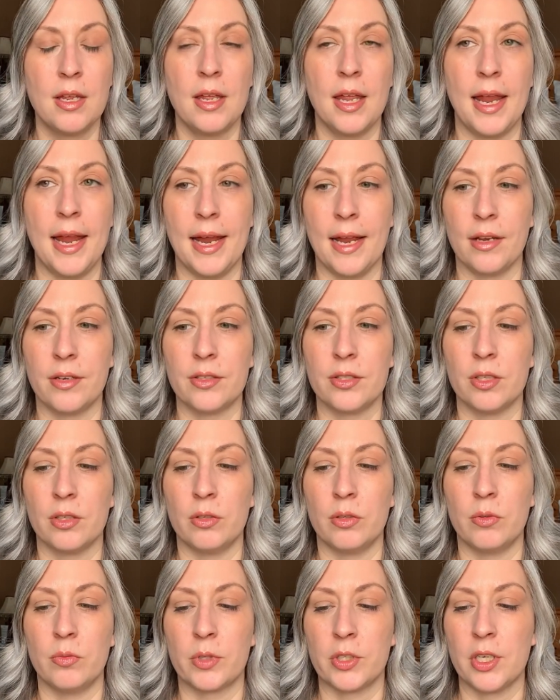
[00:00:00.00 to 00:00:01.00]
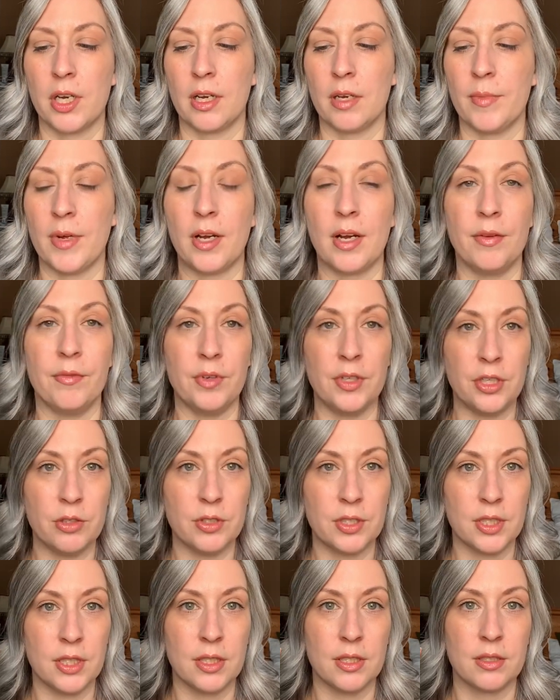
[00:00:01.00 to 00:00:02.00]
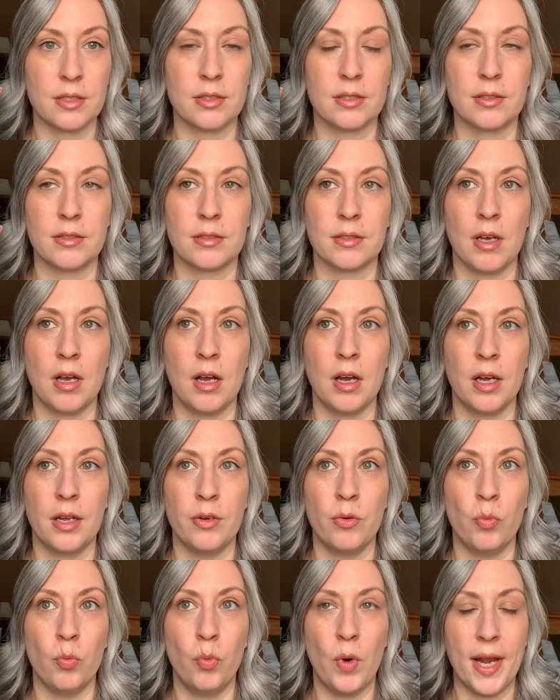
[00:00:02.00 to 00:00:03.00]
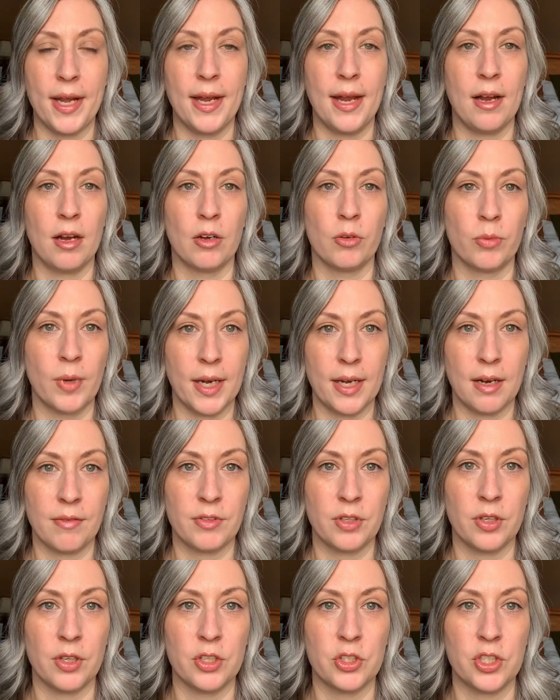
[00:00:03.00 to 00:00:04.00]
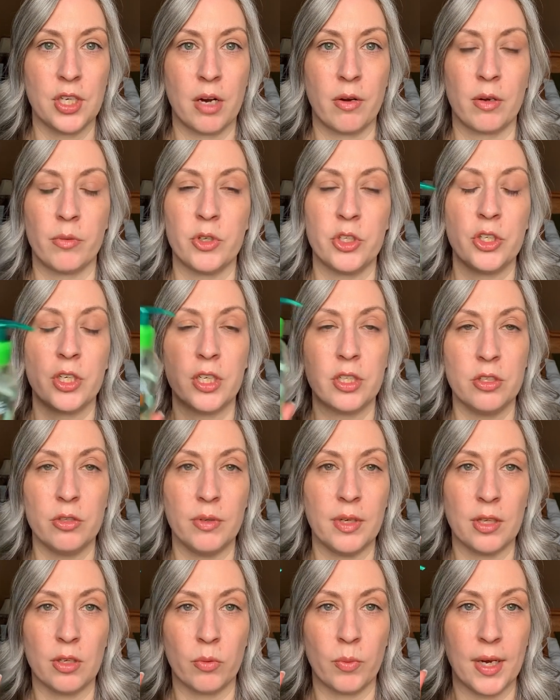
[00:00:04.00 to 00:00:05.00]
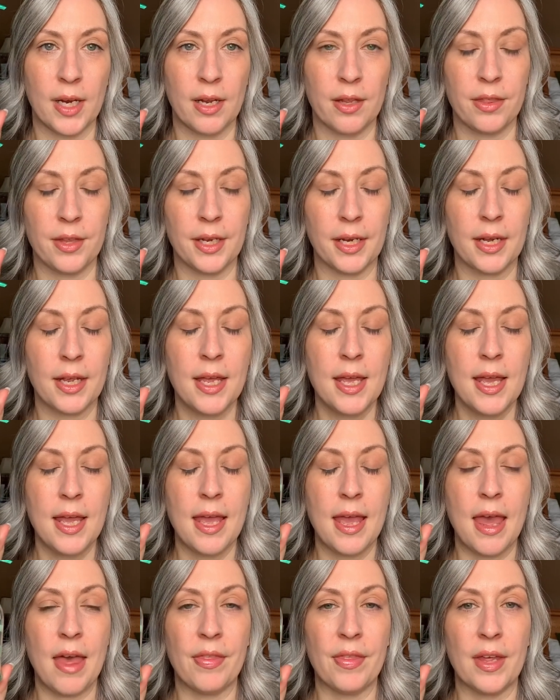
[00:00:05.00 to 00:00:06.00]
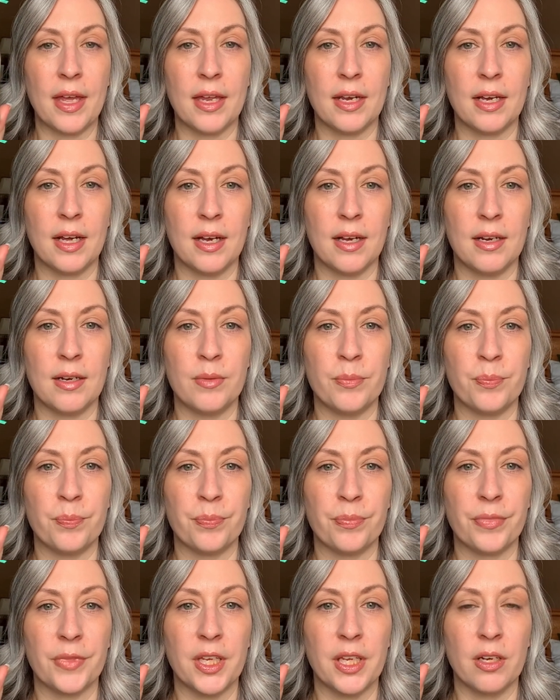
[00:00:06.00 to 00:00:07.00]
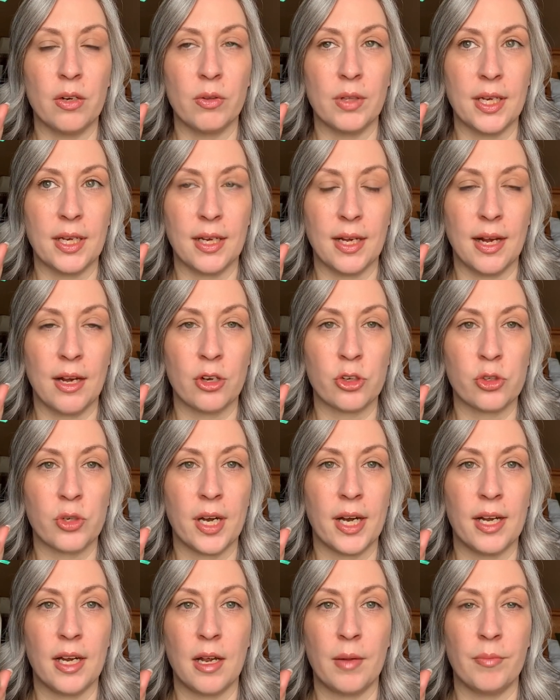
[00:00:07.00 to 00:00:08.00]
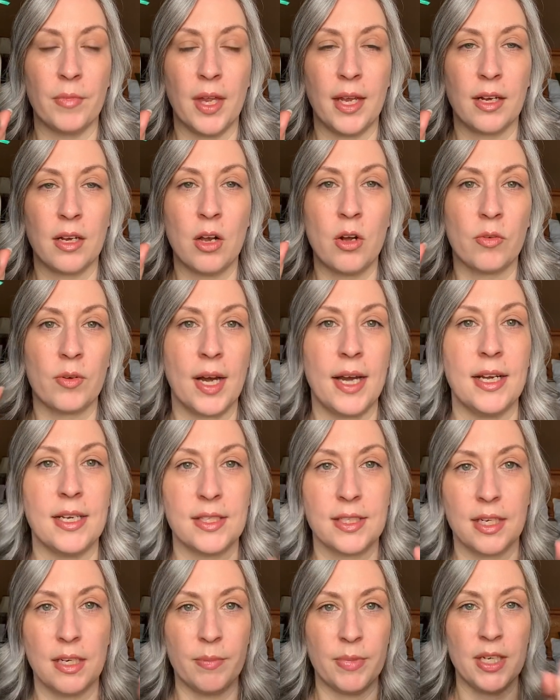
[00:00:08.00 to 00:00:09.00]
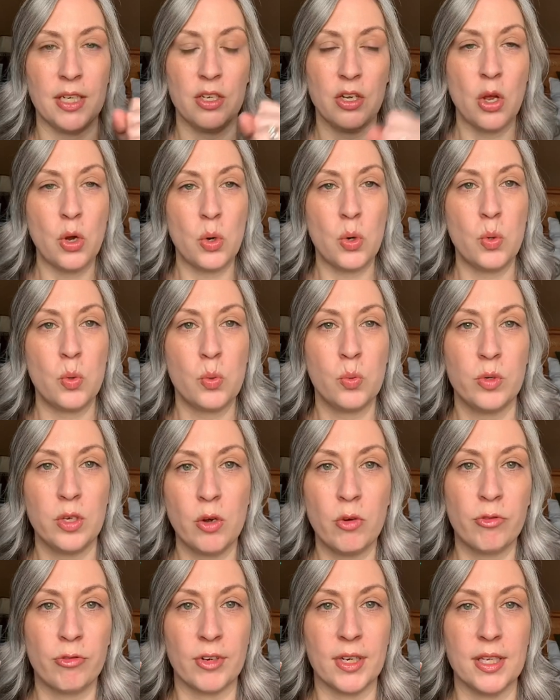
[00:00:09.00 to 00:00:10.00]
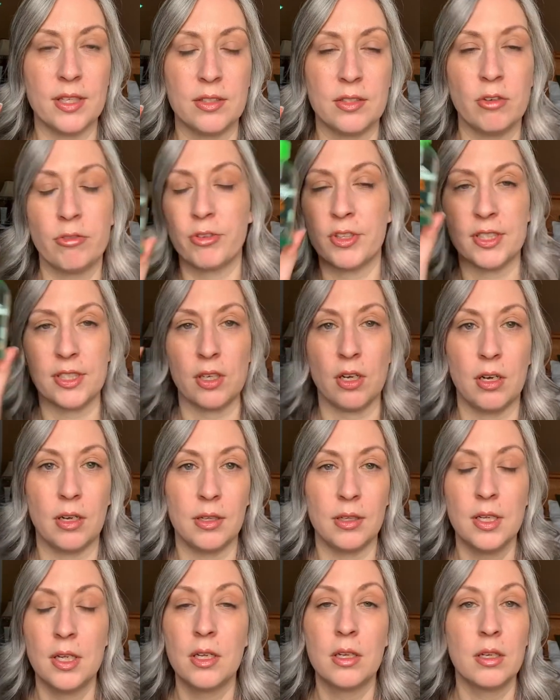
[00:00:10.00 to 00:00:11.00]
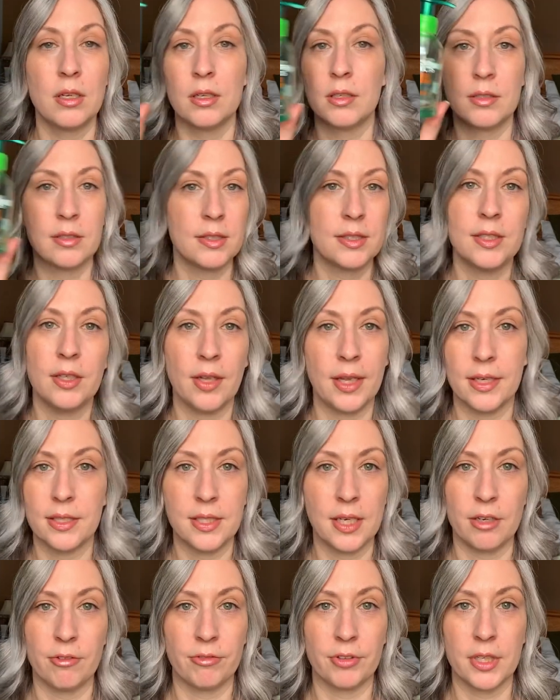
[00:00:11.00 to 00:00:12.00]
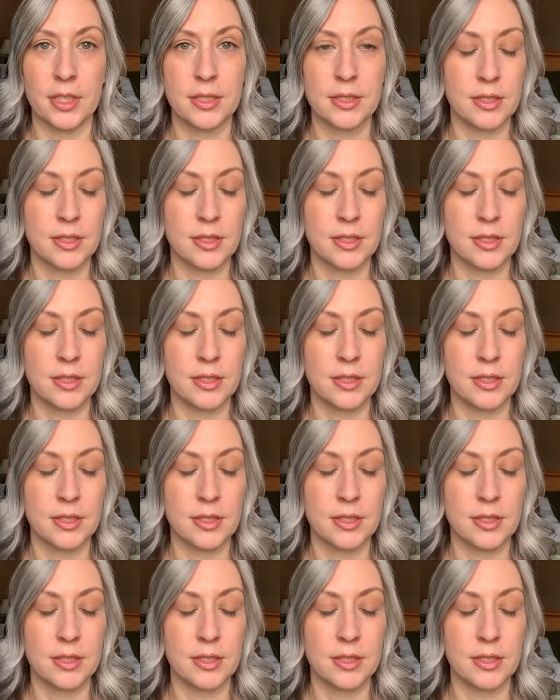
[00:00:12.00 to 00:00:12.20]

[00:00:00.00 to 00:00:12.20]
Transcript: And so we're talking about, I would use this on wet hair right after the shower, which you can do either way, I think. And then, um, you know, let it air dry and I'm like, all right, it's gonna be no, no frizz, no frizz at all. Still had a ton of frizz.